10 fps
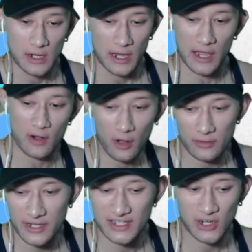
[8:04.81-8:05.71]
and all
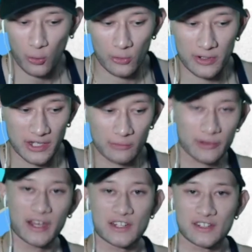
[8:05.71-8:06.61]
these quarantine
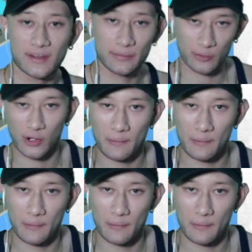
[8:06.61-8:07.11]
relationships will turn